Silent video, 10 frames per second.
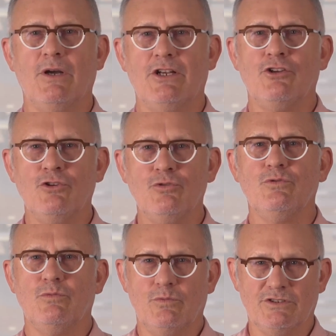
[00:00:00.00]
but
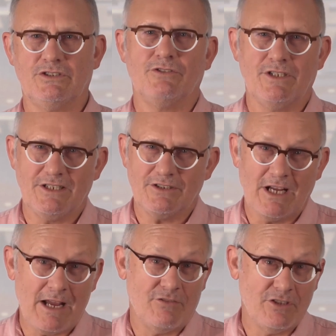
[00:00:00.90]
you will still need
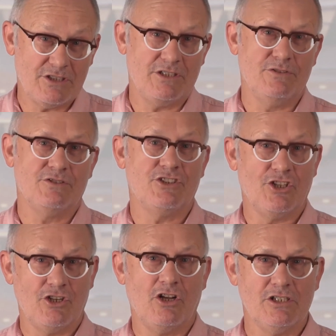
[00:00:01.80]
to have the skills
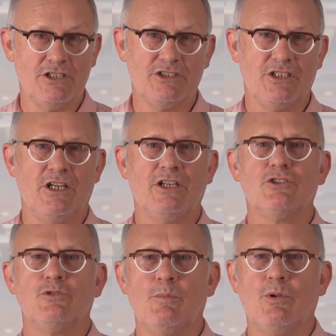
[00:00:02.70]
and the knowledge
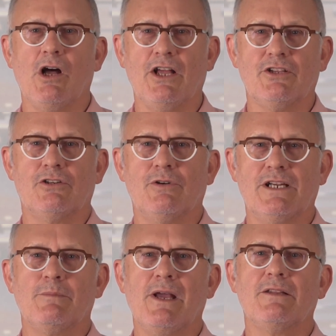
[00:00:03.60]
to apply the
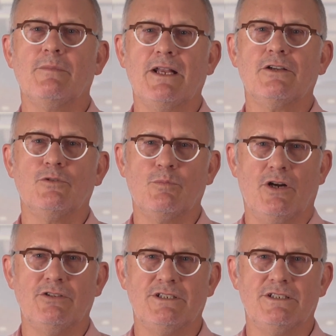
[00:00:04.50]
correct mathematical
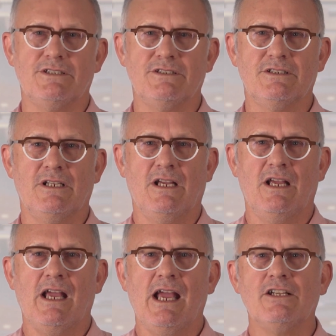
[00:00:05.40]
processes
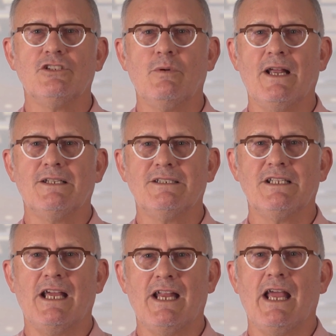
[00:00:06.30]
and to
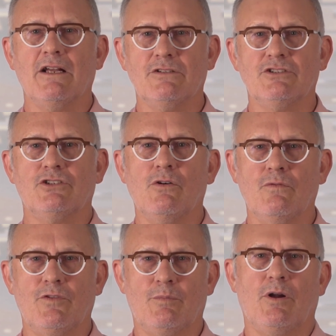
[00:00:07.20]
understand how to
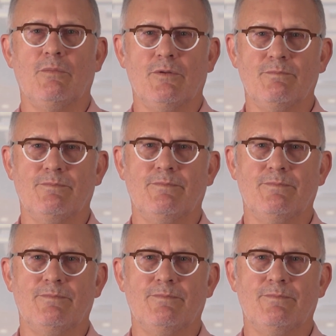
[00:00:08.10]
solve the problem.